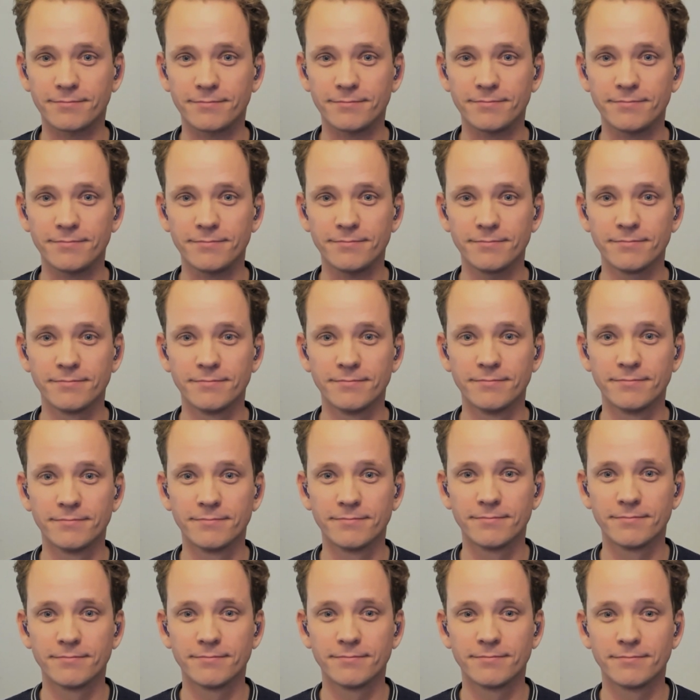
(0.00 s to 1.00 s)
Steph,
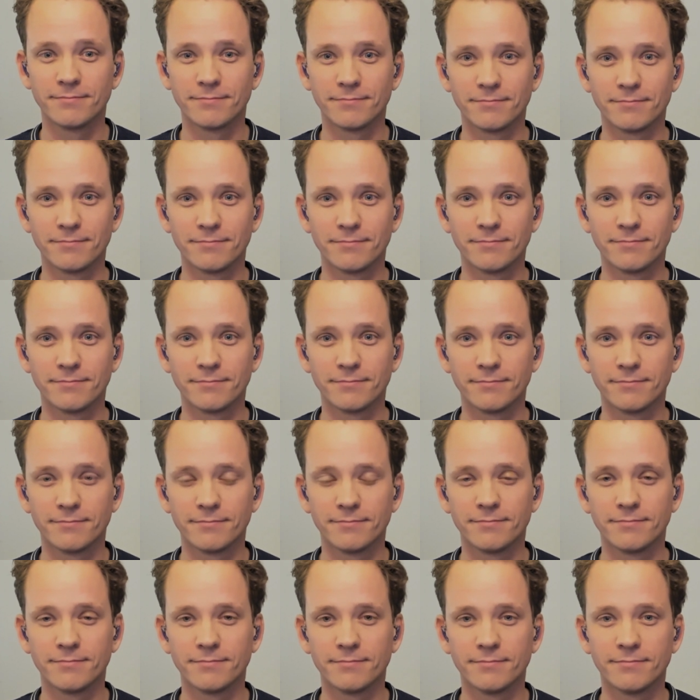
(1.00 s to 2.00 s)
you and your
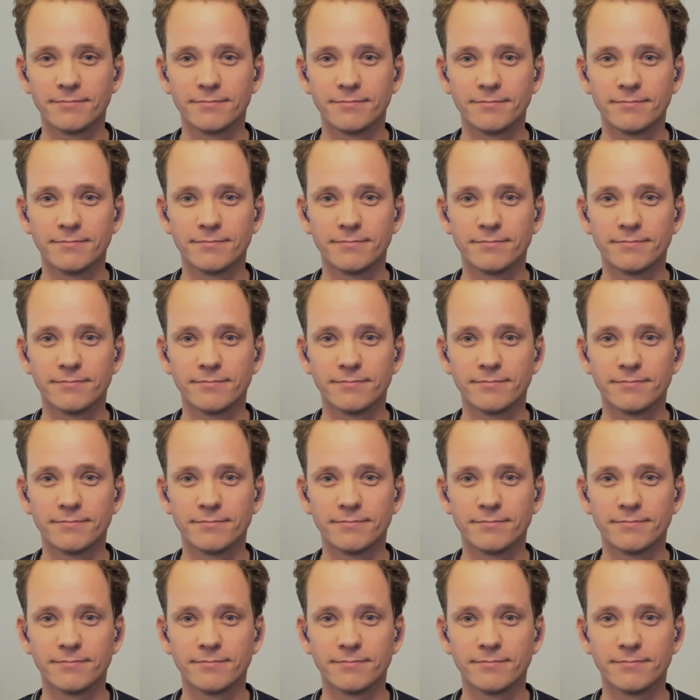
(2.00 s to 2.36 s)
founding